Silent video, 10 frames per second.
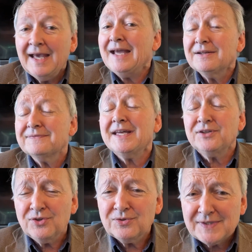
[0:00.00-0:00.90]
And if that
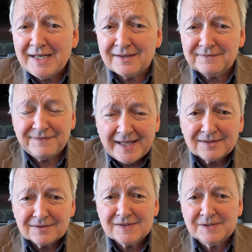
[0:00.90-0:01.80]
new tenant
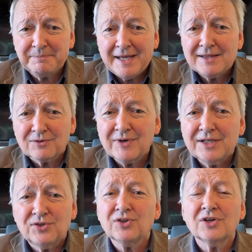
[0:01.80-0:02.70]
fails to pay the
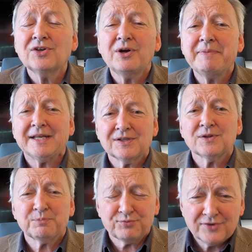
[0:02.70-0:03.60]
rent, you can go back to
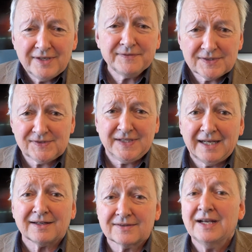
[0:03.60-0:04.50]
the previous
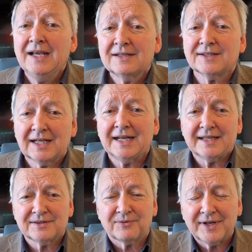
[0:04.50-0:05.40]
tenant to
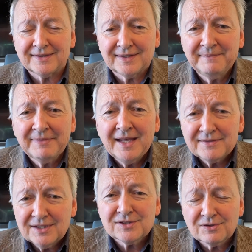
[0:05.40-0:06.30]
collect the rent.
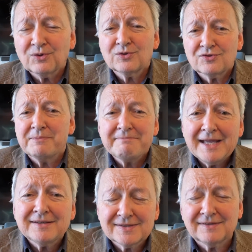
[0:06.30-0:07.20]
These are all
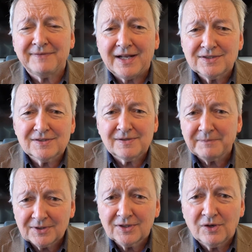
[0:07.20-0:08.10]
tremendous advantages. I'm
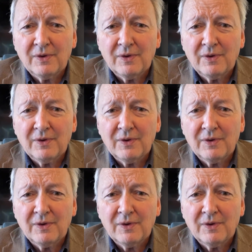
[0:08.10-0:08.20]
not going to